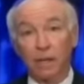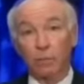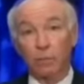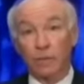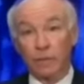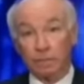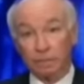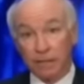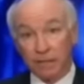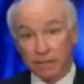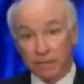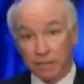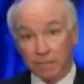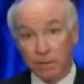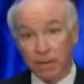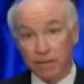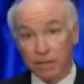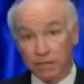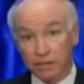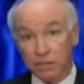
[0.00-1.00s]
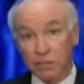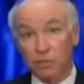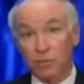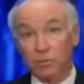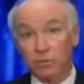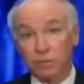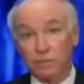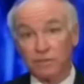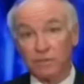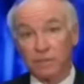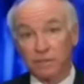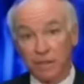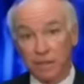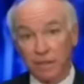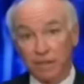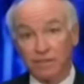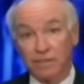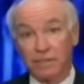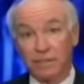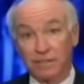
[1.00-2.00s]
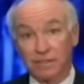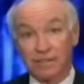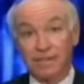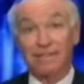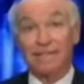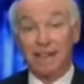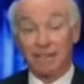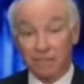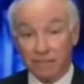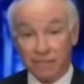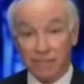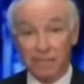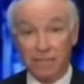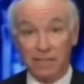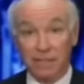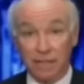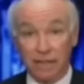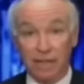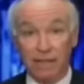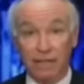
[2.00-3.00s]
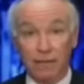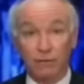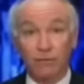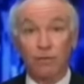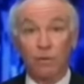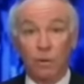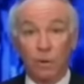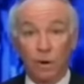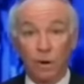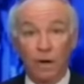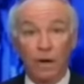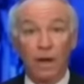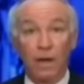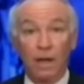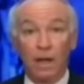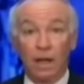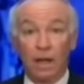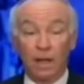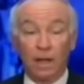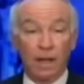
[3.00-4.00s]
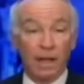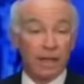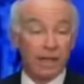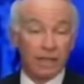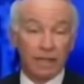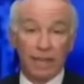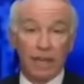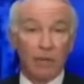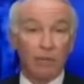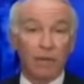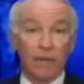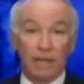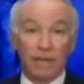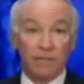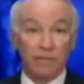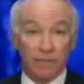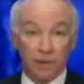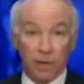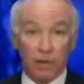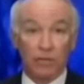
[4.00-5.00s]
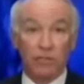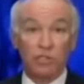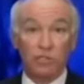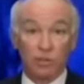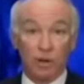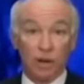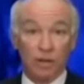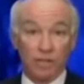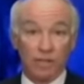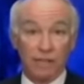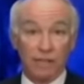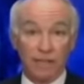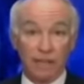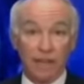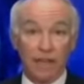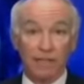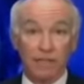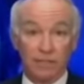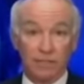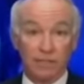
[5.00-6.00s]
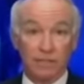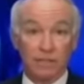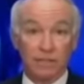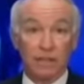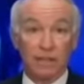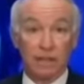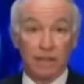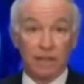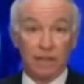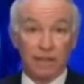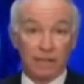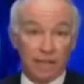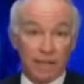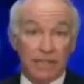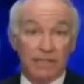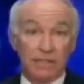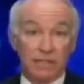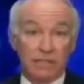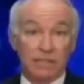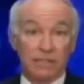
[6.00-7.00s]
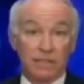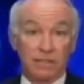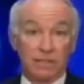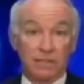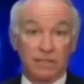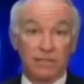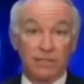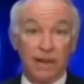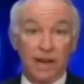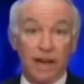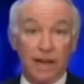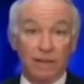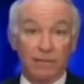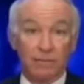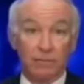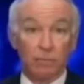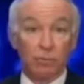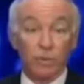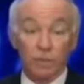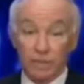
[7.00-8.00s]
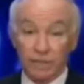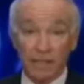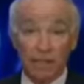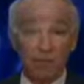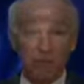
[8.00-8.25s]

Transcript: We emancipated children of slaves in 1784, and again, we had a very strong delegation in 1865, really